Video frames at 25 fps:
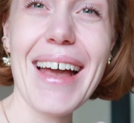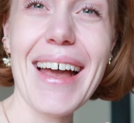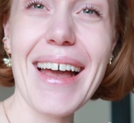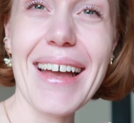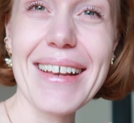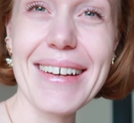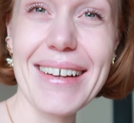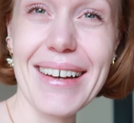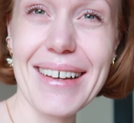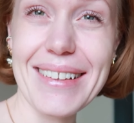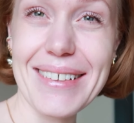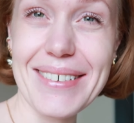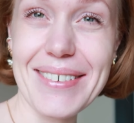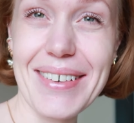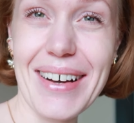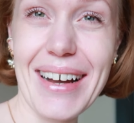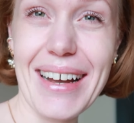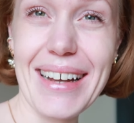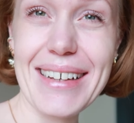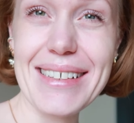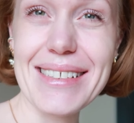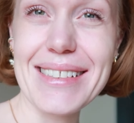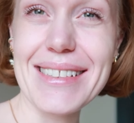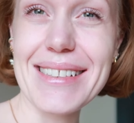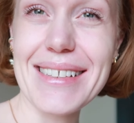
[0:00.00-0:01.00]
and
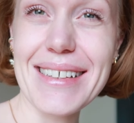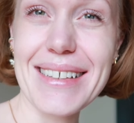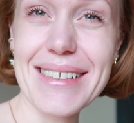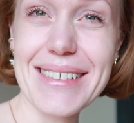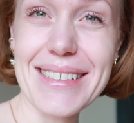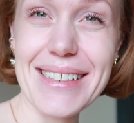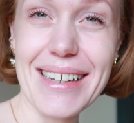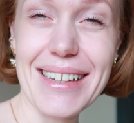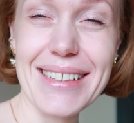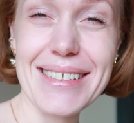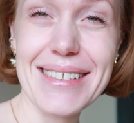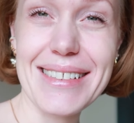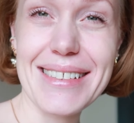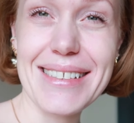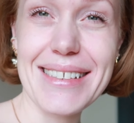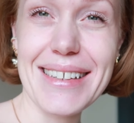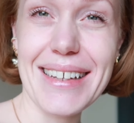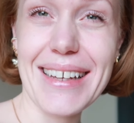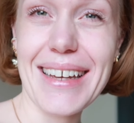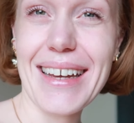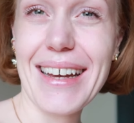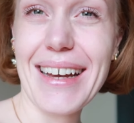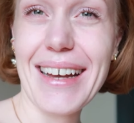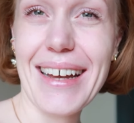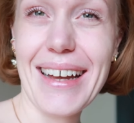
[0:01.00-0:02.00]
otherwise, just
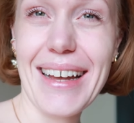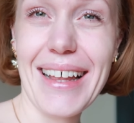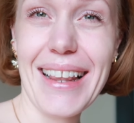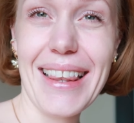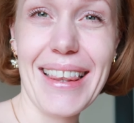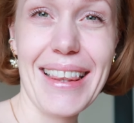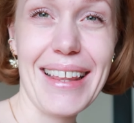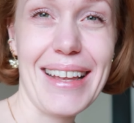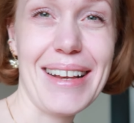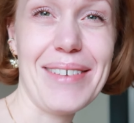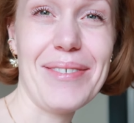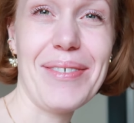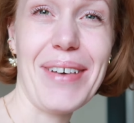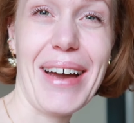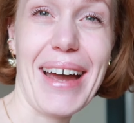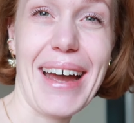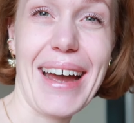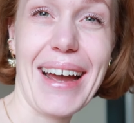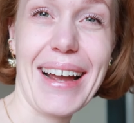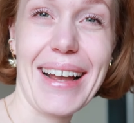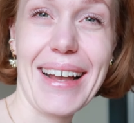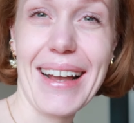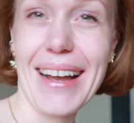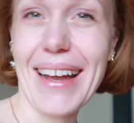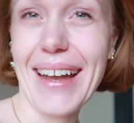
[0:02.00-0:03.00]
uh, lean
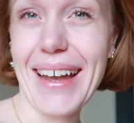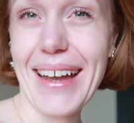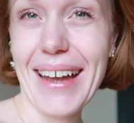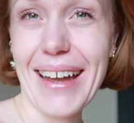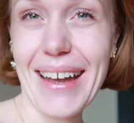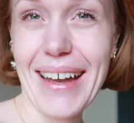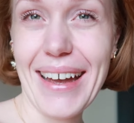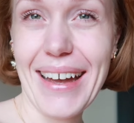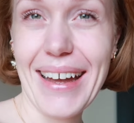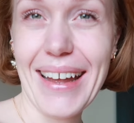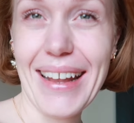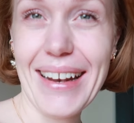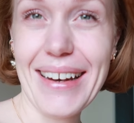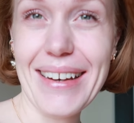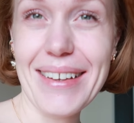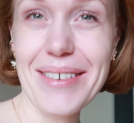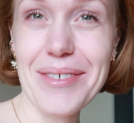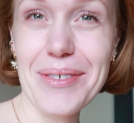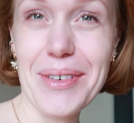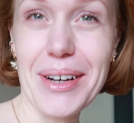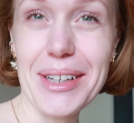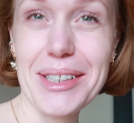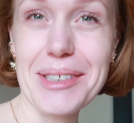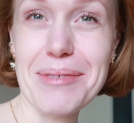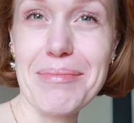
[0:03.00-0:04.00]
back and
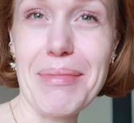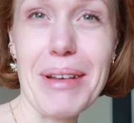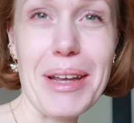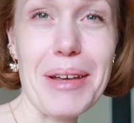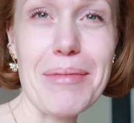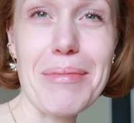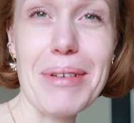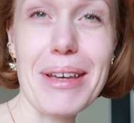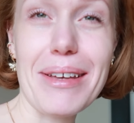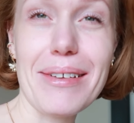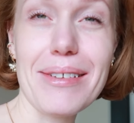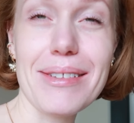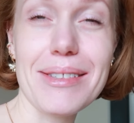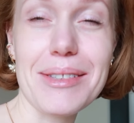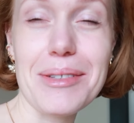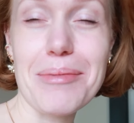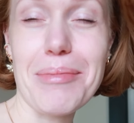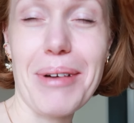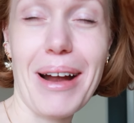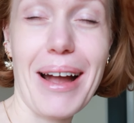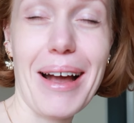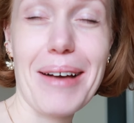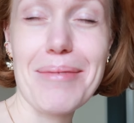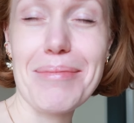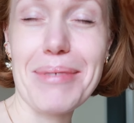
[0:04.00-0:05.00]
watch me be
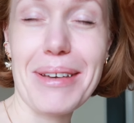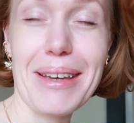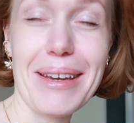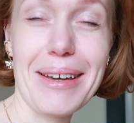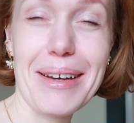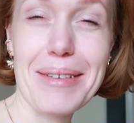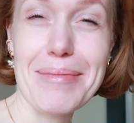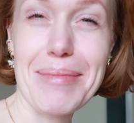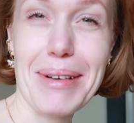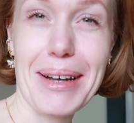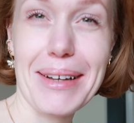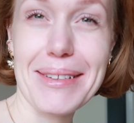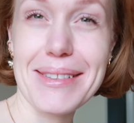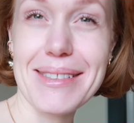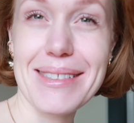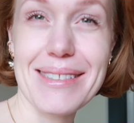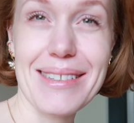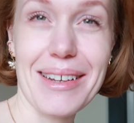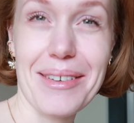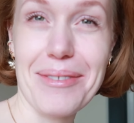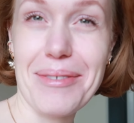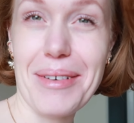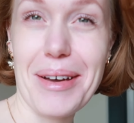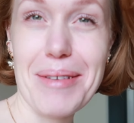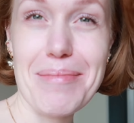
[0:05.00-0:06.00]
super happy about
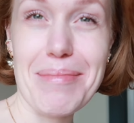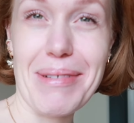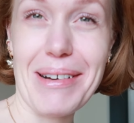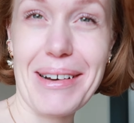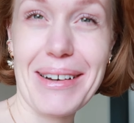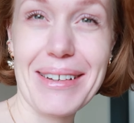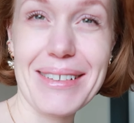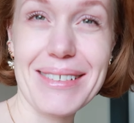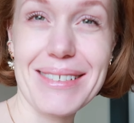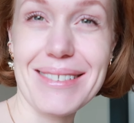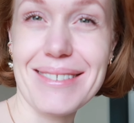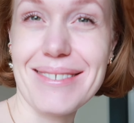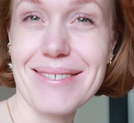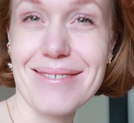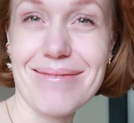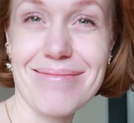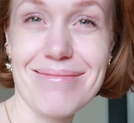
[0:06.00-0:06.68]
stuff I bought.